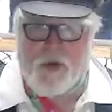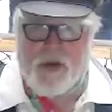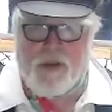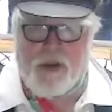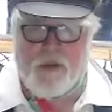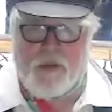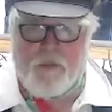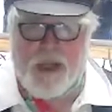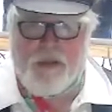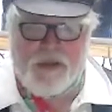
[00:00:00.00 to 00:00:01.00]
where the
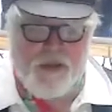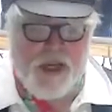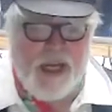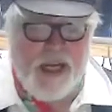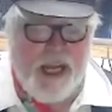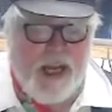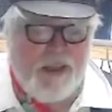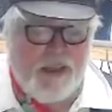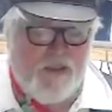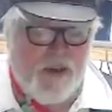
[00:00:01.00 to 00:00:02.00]
beetles are hanging out,
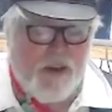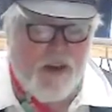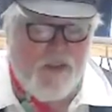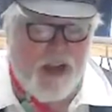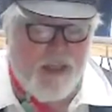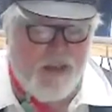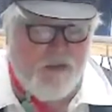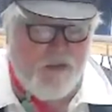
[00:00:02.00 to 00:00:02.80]
it's very effective.